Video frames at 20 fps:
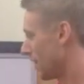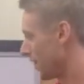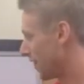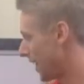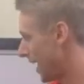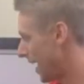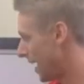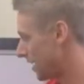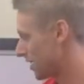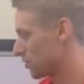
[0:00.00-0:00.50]

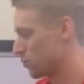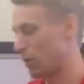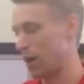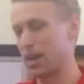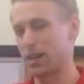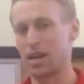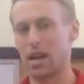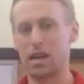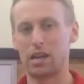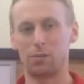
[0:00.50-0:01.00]
that is
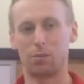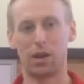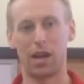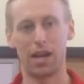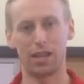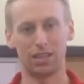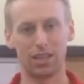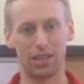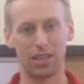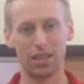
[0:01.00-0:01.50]
why
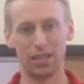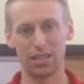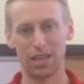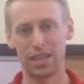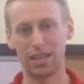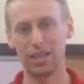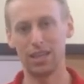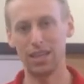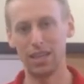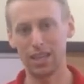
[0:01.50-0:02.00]
chiropractic is a
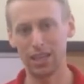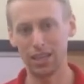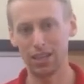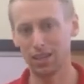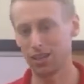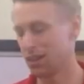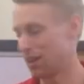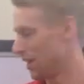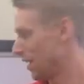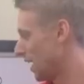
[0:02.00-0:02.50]

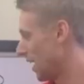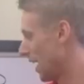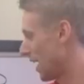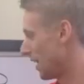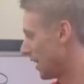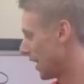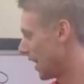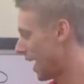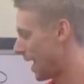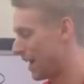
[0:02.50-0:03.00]
need
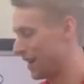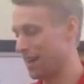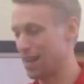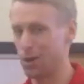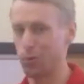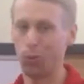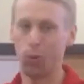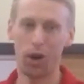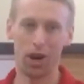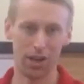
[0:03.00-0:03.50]
and not
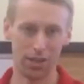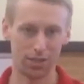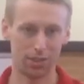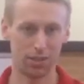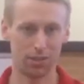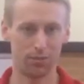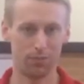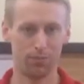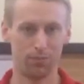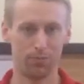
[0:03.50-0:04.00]
a want.